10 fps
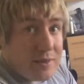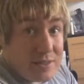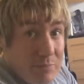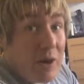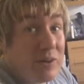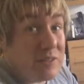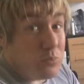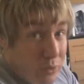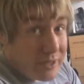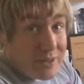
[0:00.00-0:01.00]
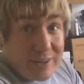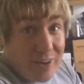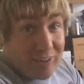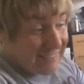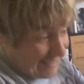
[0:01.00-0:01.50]
the smell is brilliant. I
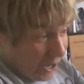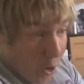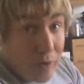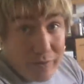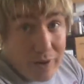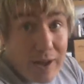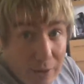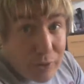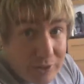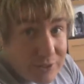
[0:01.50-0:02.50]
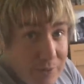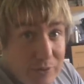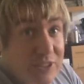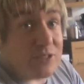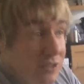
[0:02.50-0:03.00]
can't get over how good it
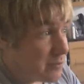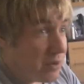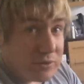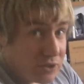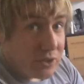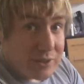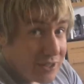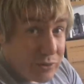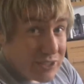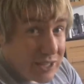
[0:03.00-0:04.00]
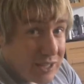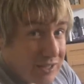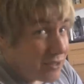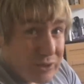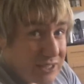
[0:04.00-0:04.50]
smells. The smell was good. Did I already say
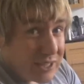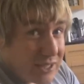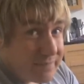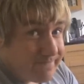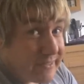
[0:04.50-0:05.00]
that?